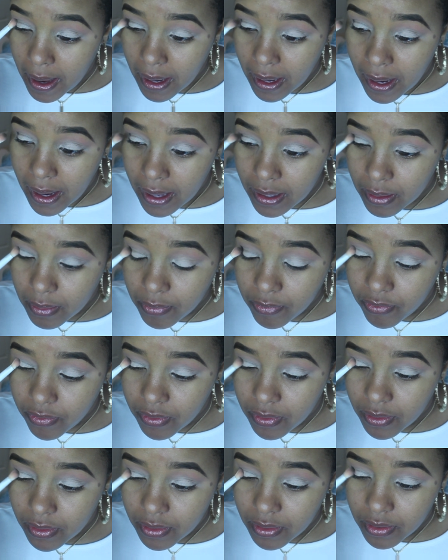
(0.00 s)
kind of
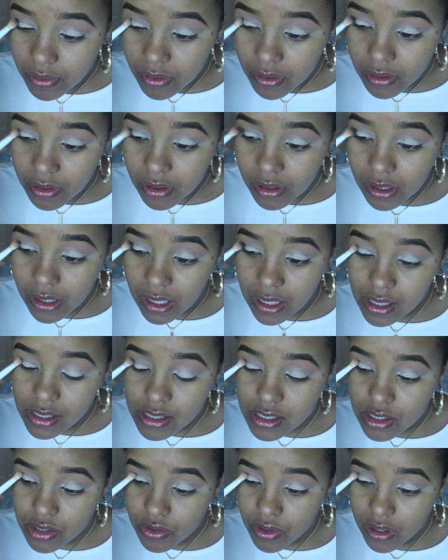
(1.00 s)

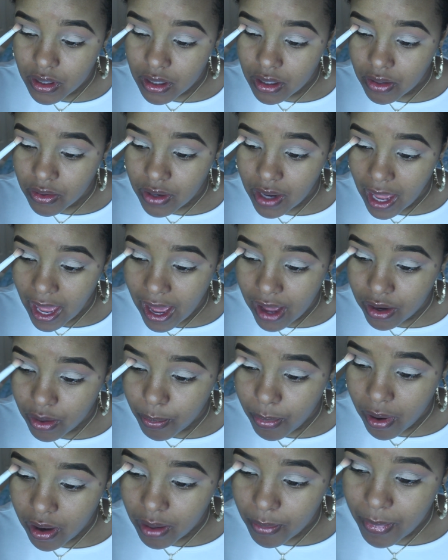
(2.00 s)
concentrate it on the outer
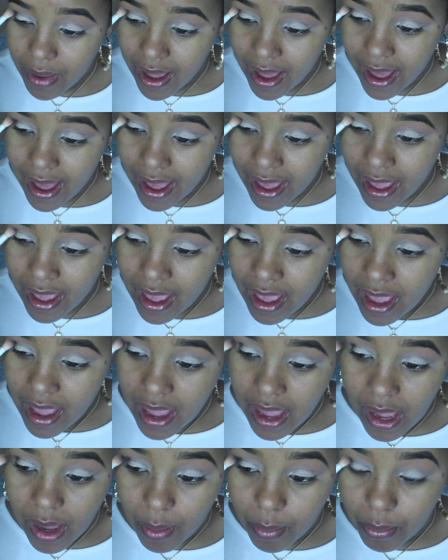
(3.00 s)
part of my eye
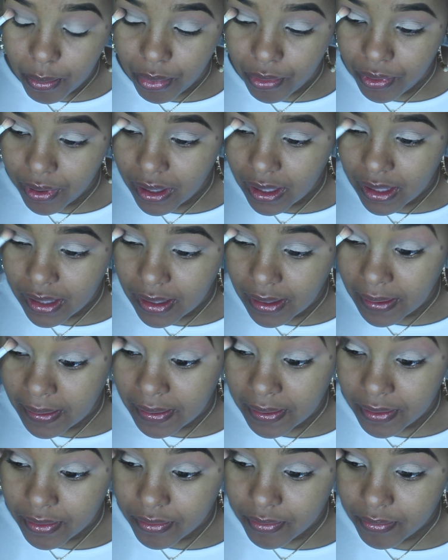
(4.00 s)
and bring it
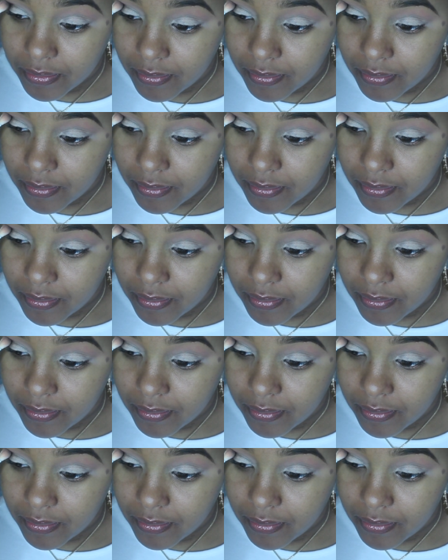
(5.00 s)
in.